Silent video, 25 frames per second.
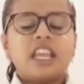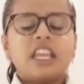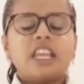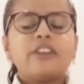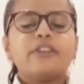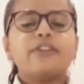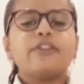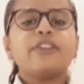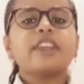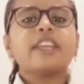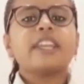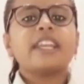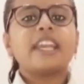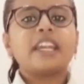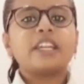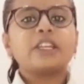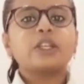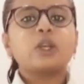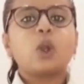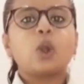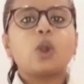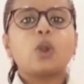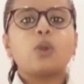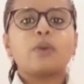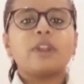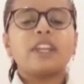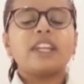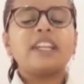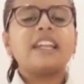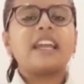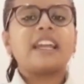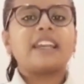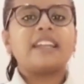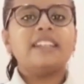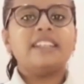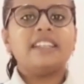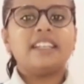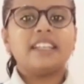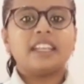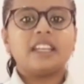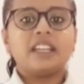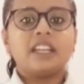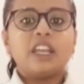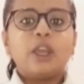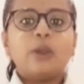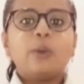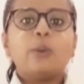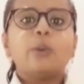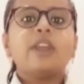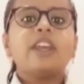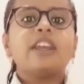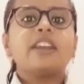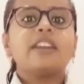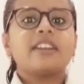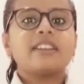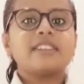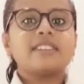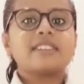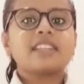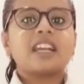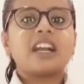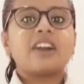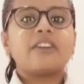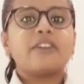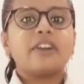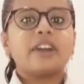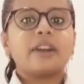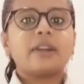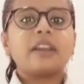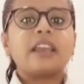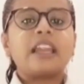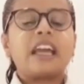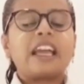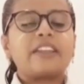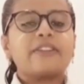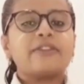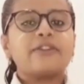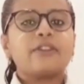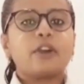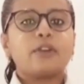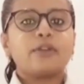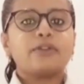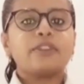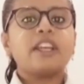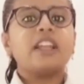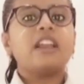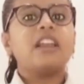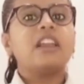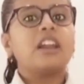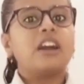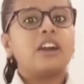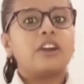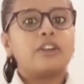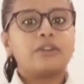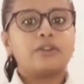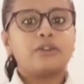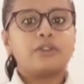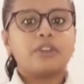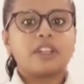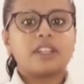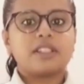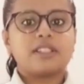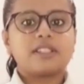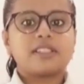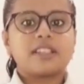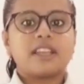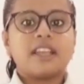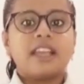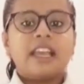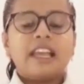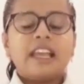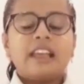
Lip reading: If we get COVID-19, we risk our life of the loved ones.